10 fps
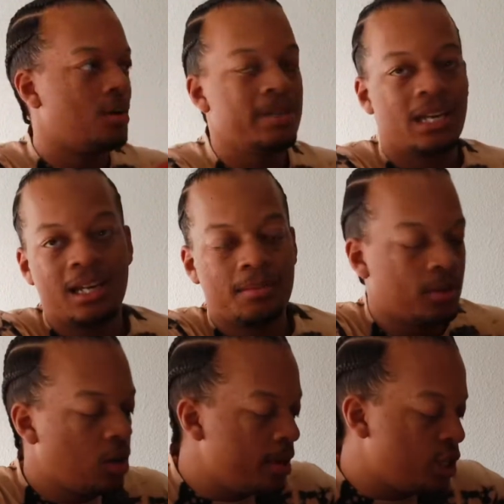became a
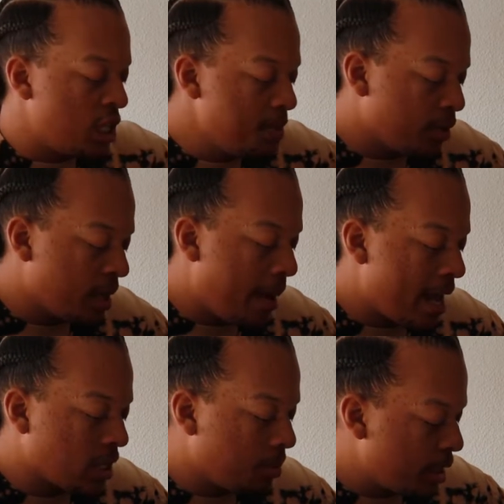little bit cheaper in the
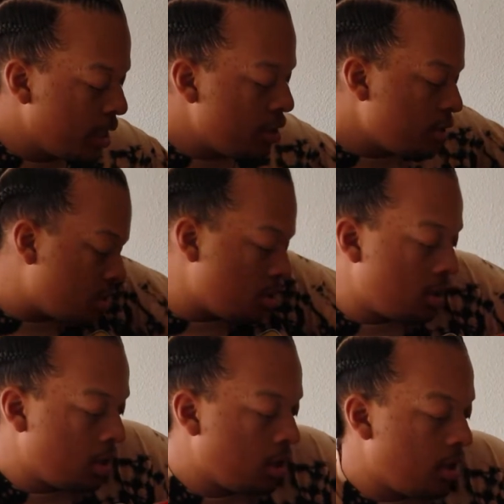past couple years.
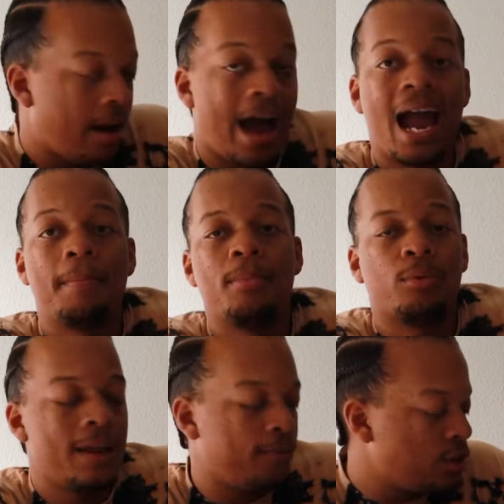I remember
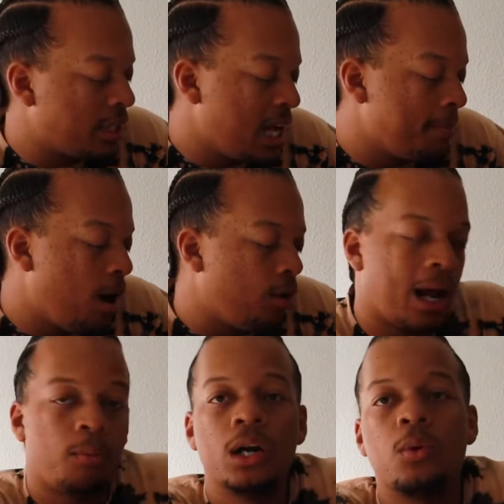when it first came out and
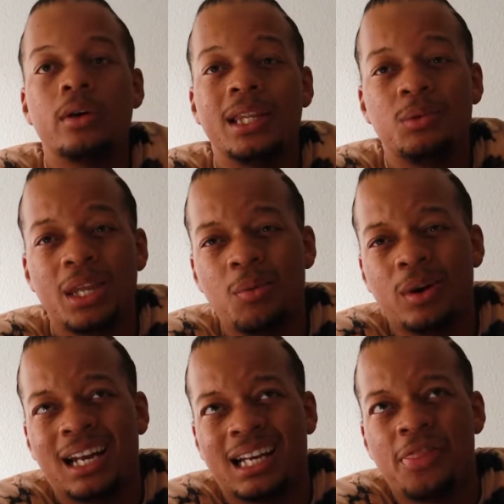I wanted one, they, they
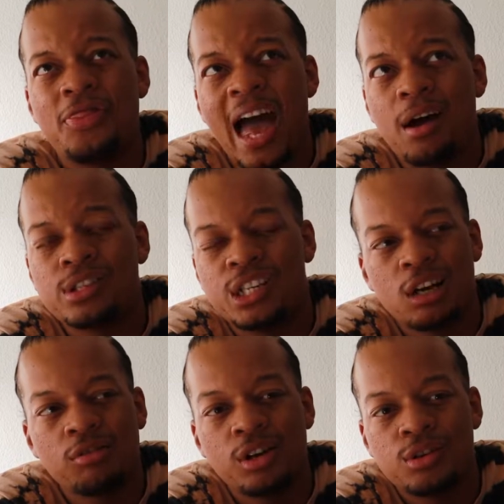wanted like a thousand
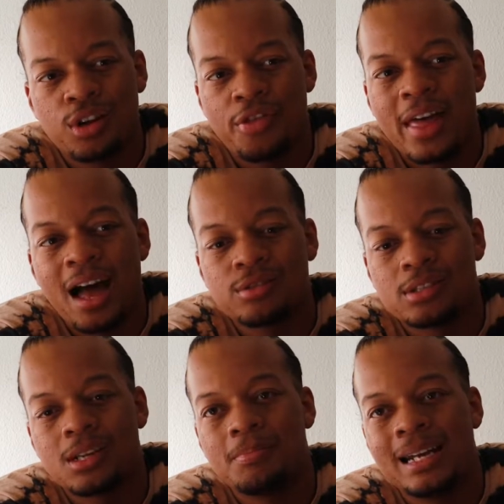euros or a
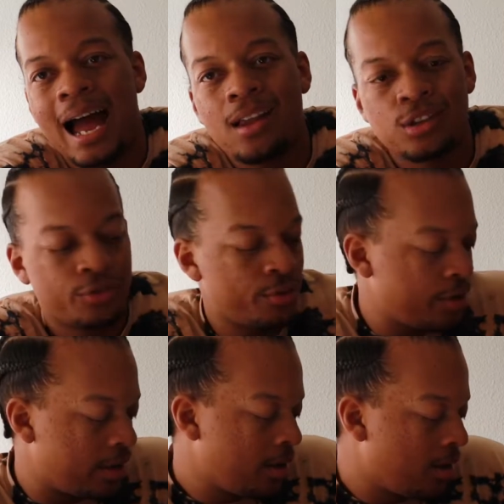thousand something dollars
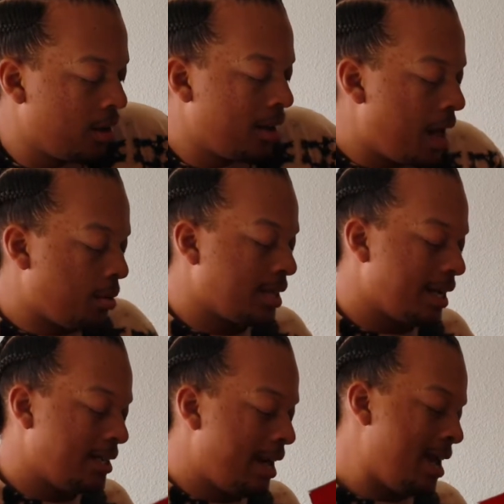for it. I was
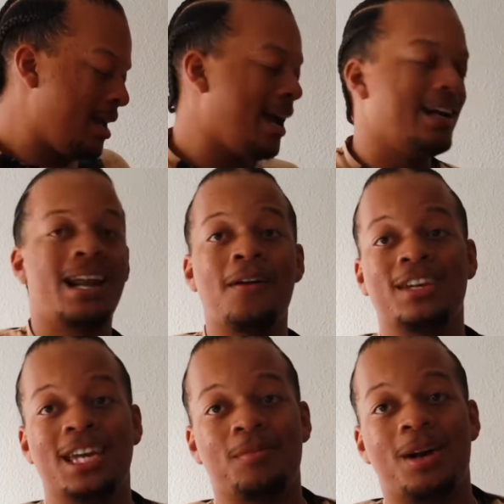like, dang, I ain't never
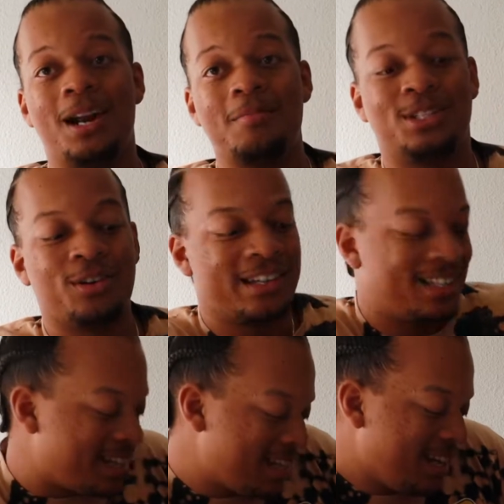get one of them
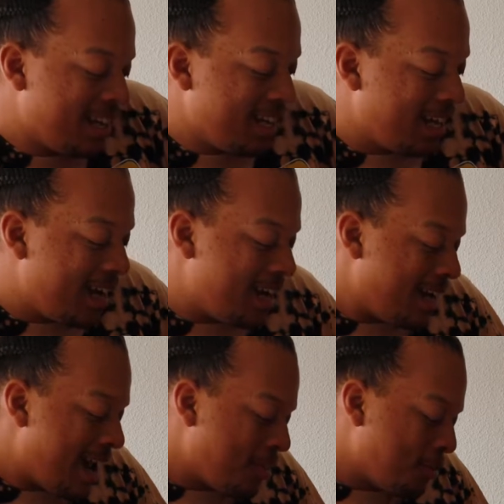joints.
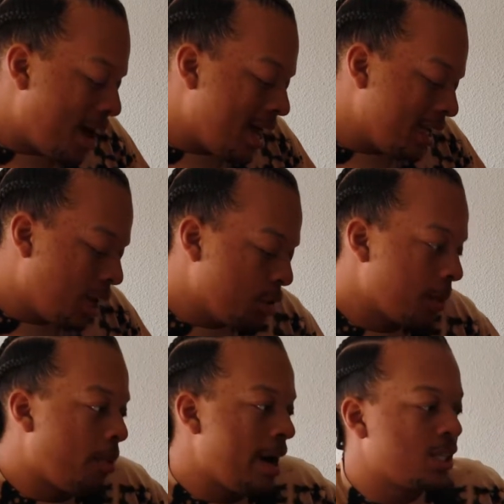And now they finally lowered the
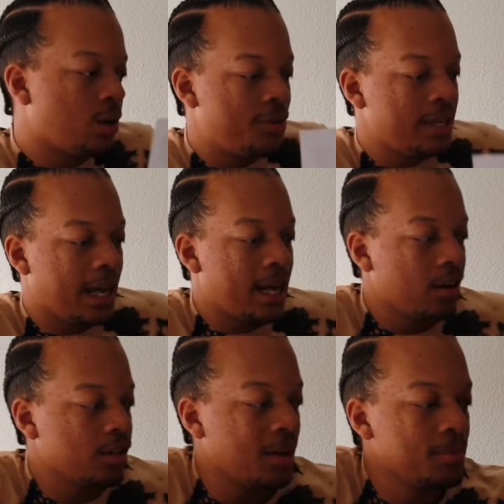price to so I think
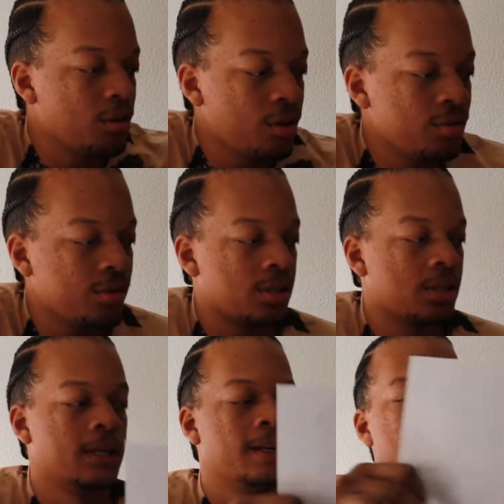800 something euros.
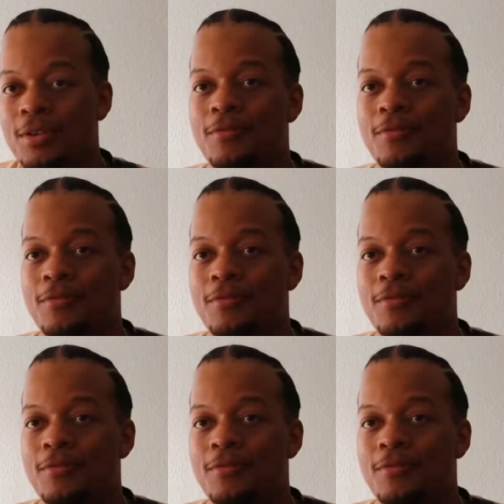We